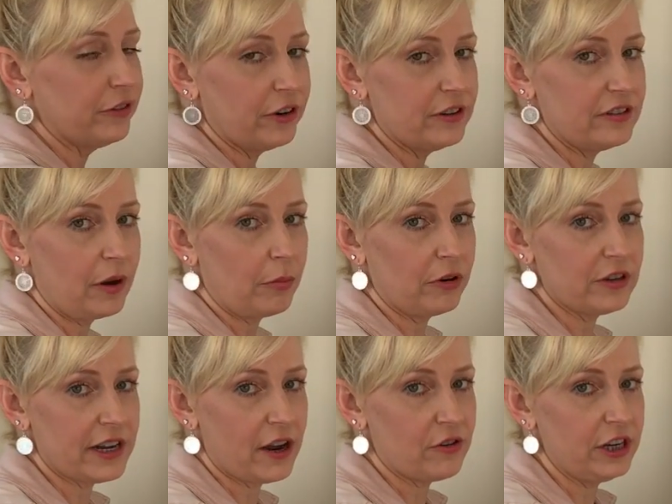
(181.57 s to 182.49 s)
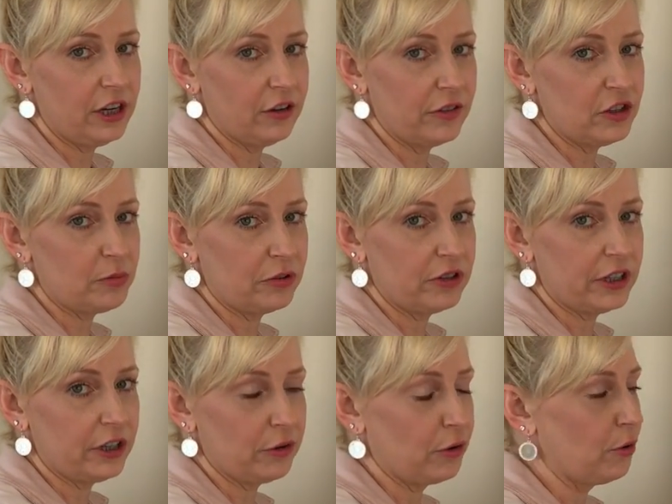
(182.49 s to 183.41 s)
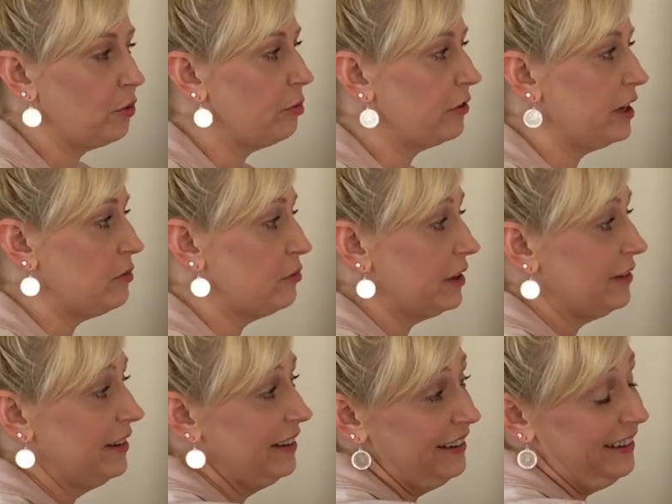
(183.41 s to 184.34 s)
very separate down here in this particular earth plane, but